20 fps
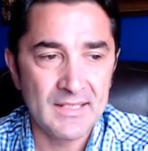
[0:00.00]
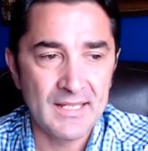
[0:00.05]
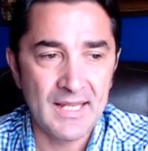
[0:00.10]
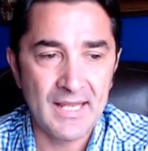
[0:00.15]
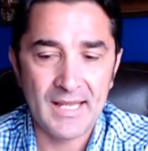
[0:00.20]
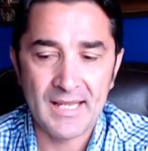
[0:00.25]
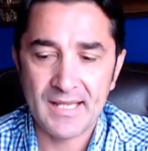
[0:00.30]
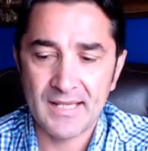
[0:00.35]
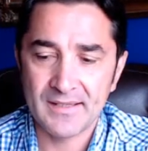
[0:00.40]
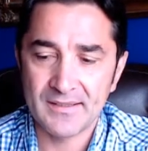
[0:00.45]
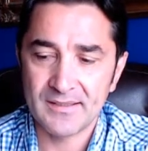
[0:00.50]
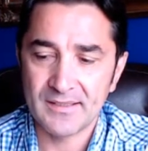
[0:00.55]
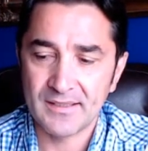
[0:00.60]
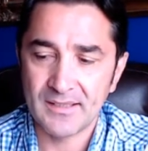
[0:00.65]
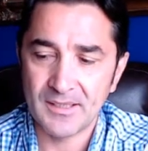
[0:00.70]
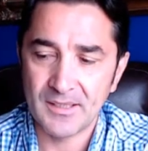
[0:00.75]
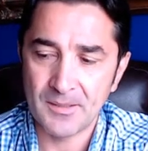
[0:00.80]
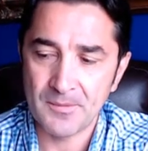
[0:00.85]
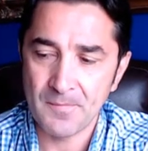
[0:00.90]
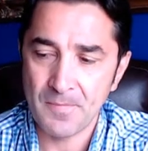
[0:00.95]
And
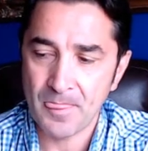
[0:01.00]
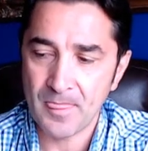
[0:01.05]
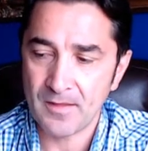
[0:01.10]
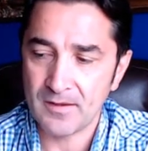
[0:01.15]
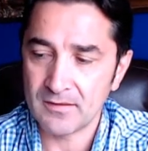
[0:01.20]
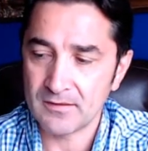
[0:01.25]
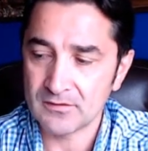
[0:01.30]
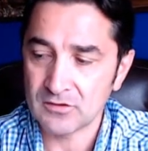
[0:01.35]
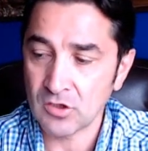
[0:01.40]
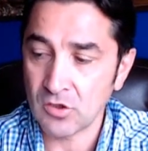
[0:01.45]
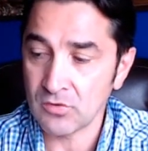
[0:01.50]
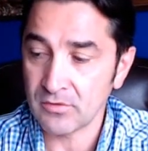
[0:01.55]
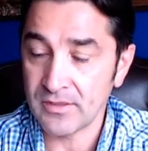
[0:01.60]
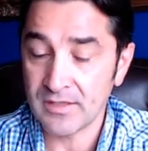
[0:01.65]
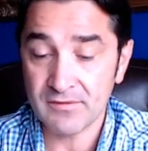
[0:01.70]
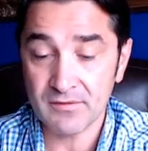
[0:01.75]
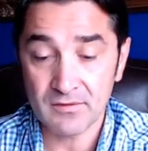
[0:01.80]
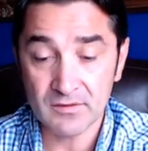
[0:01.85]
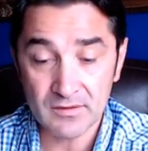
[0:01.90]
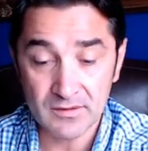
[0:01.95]
so
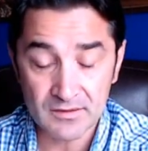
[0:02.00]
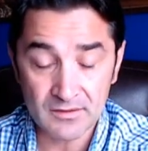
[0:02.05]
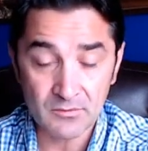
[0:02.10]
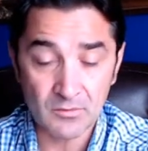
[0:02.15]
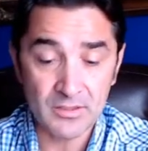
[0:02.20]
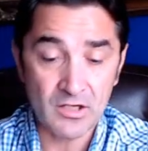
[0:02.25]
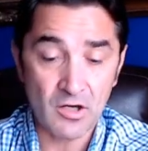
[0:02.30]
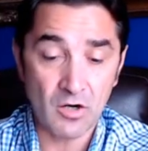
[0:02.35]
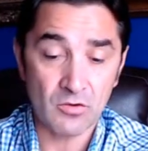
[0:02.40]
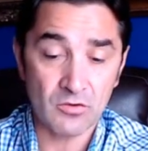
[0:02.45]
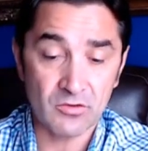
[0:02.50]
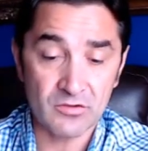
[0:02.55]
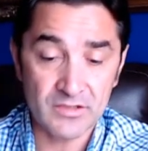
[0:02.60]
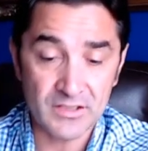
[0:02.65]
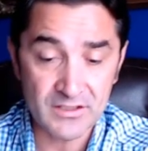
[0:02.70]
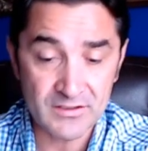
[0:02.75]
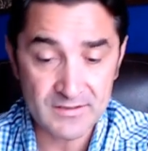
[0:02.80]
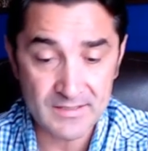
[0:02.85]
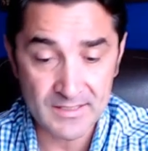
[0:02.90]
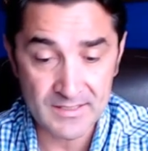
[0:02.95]
now we go to
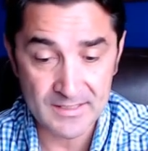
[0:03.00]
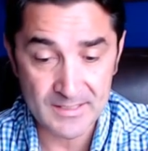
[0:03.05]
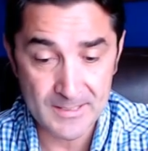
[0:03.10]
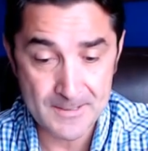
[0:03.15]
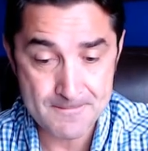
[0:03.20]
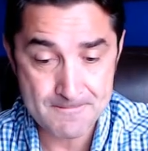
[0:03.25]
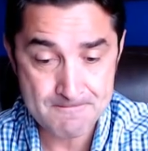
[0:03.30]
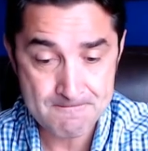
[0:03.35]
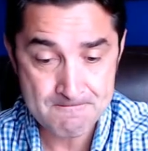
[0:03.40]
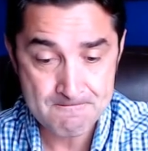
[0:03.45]
this, and